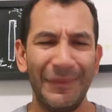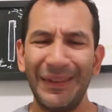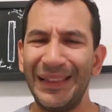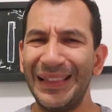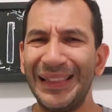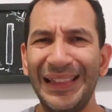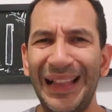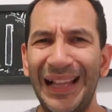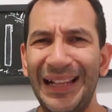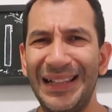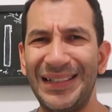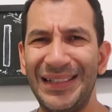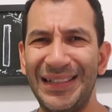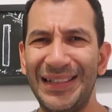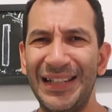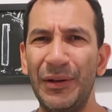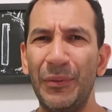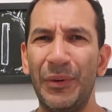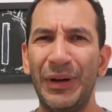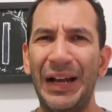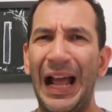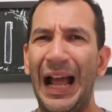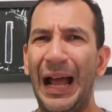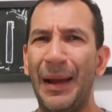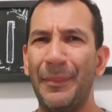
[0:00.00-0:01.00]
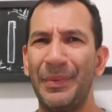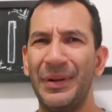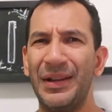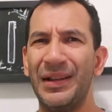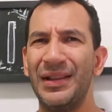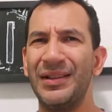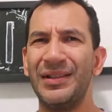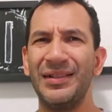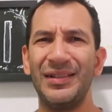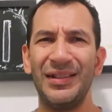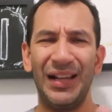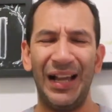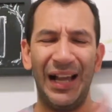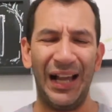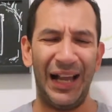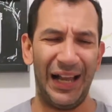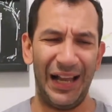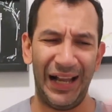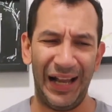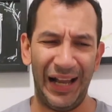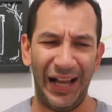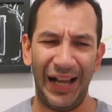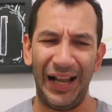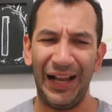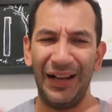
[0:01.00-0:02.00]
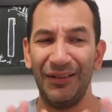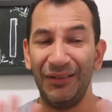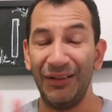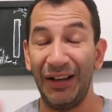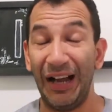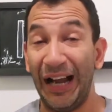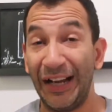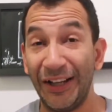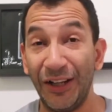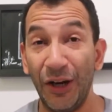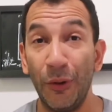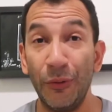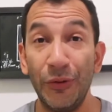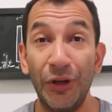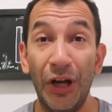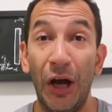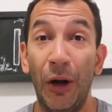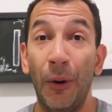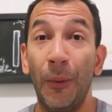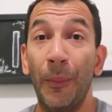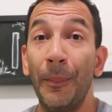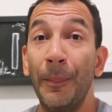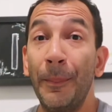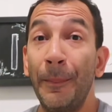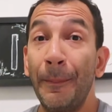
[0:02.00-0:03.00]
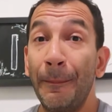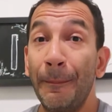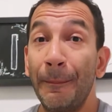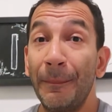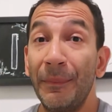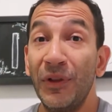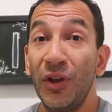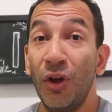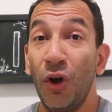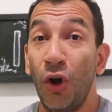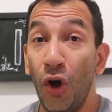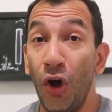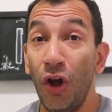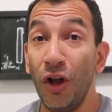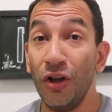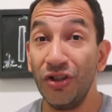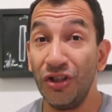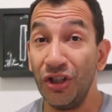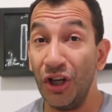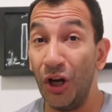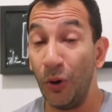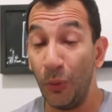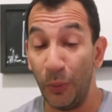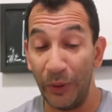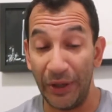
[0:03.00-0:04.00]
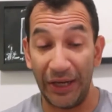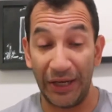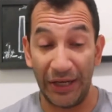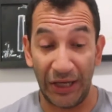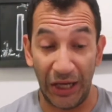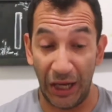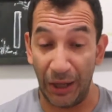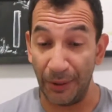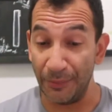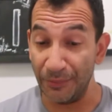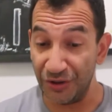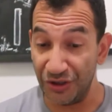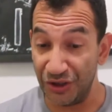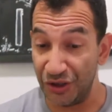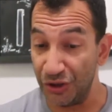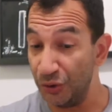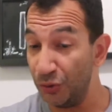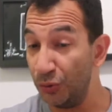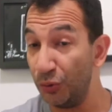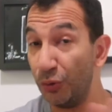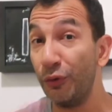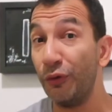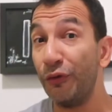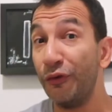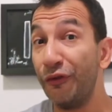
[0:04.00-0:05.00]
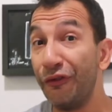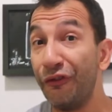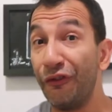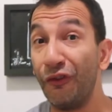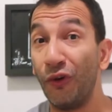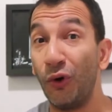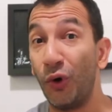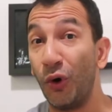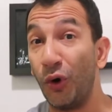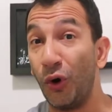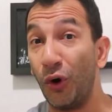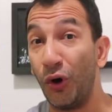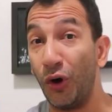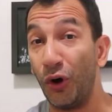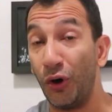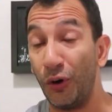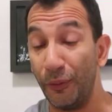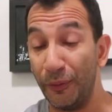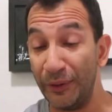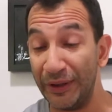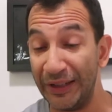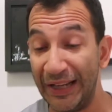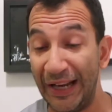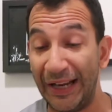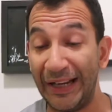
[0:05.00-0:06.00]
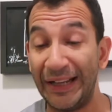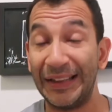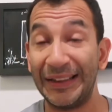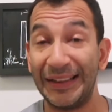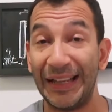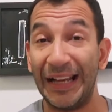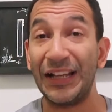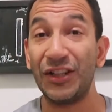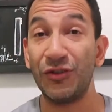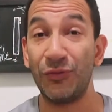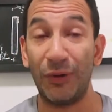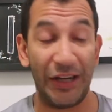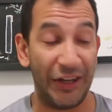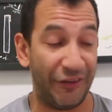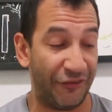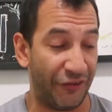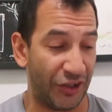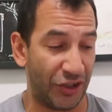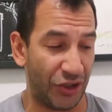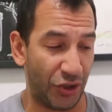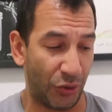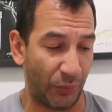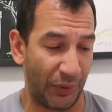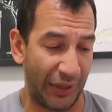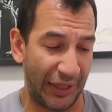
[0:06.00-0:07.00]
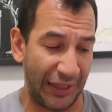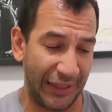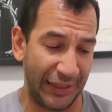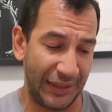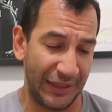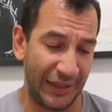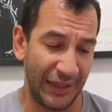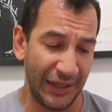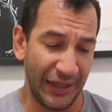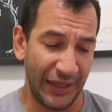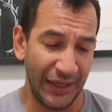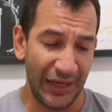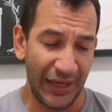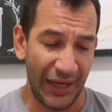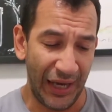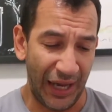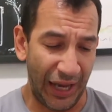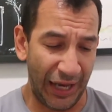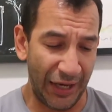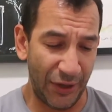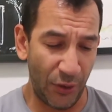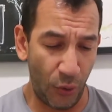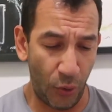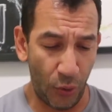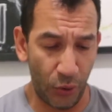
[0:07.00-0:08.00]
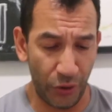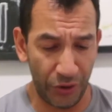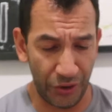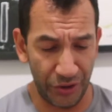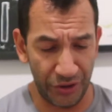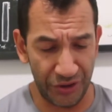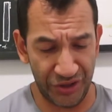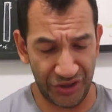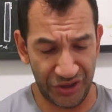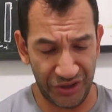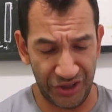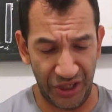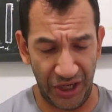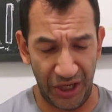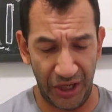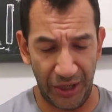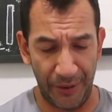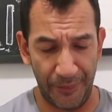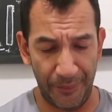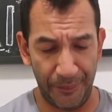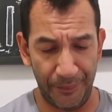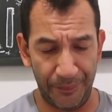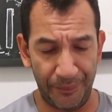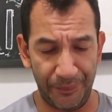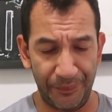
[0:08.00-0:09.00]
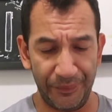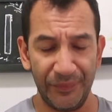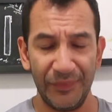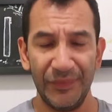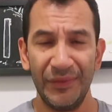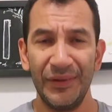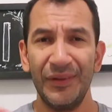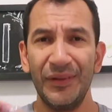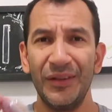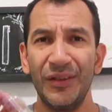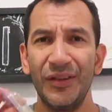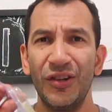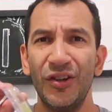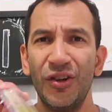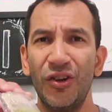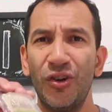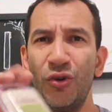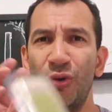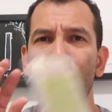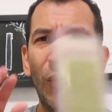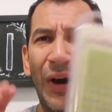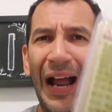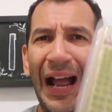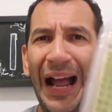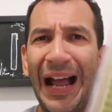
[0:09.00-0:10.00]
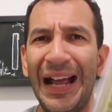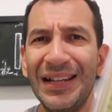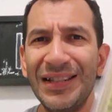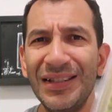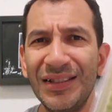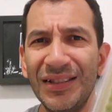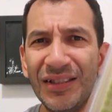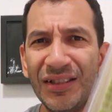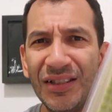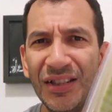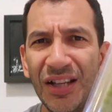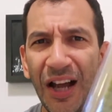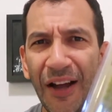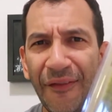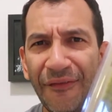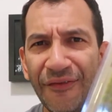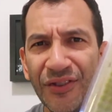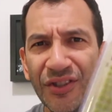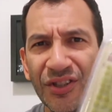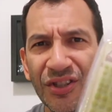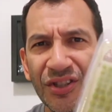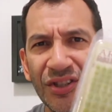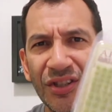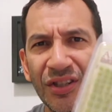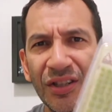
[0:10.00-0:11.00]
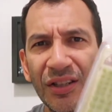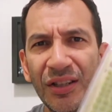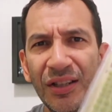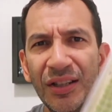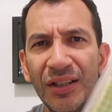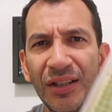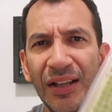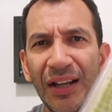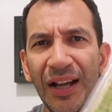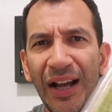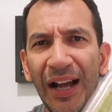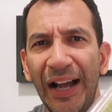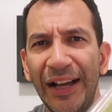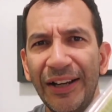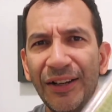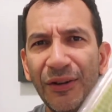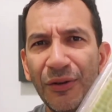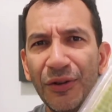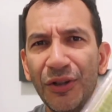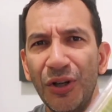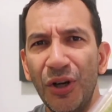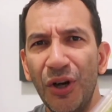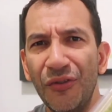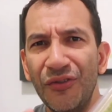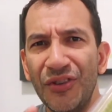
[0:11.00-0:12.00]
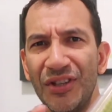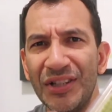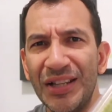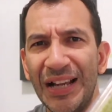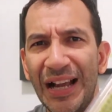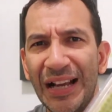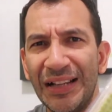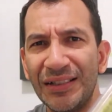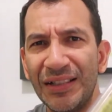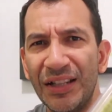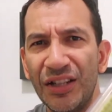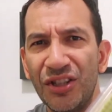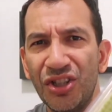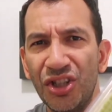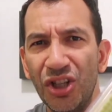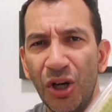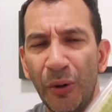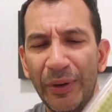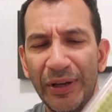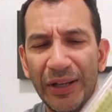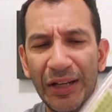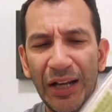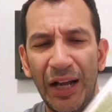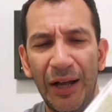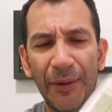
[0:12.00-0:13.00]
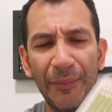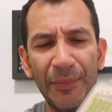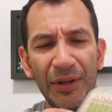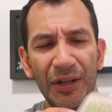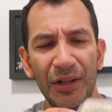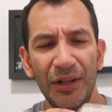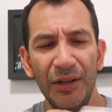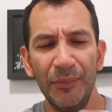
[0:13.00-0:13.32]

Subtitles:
Let's see what happens. I don't know. Also, when it comes to getting things ready for terrain, I ordered some grass tufts. I don't know if this is actually showing up,